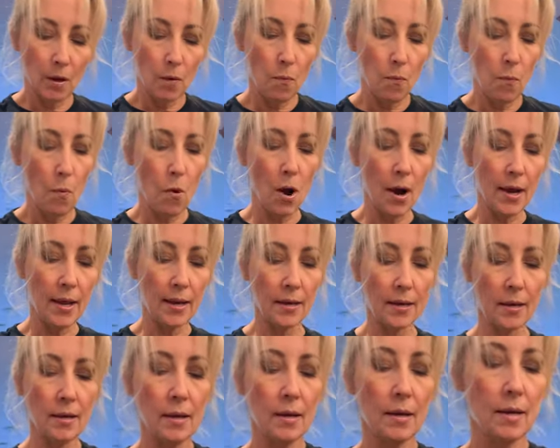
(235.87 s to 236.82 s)

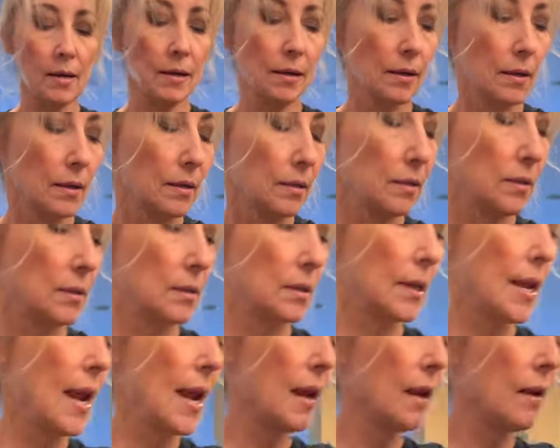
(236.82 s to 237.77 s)
one
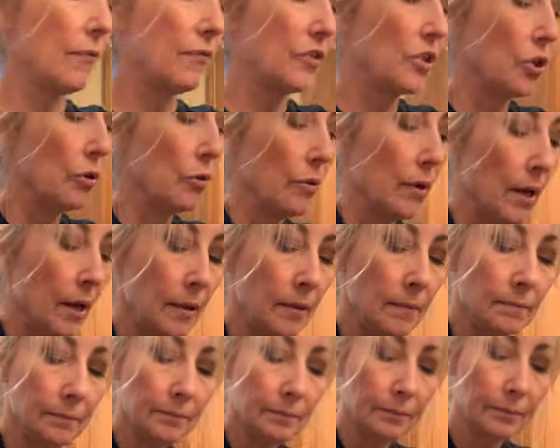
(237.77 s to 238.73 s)
can of tuna.
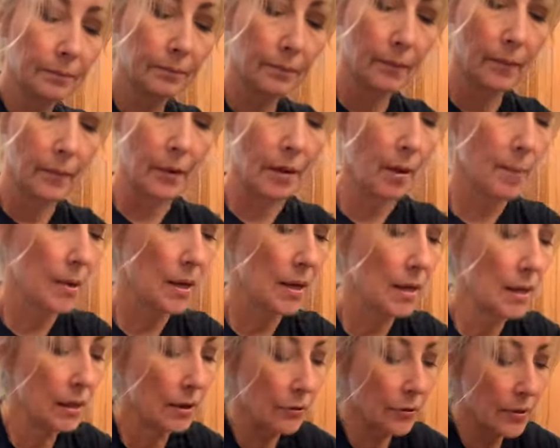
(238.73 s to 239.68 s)
Let me
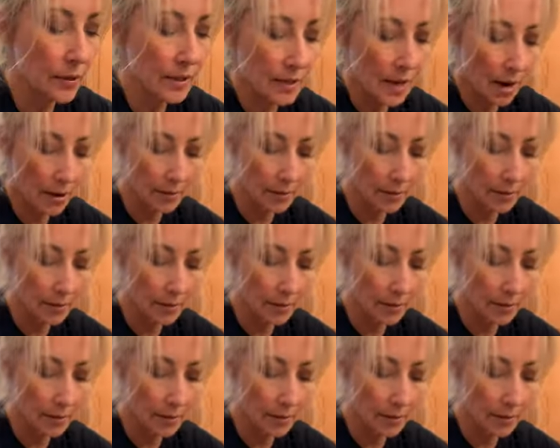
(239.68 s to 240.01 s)
clear this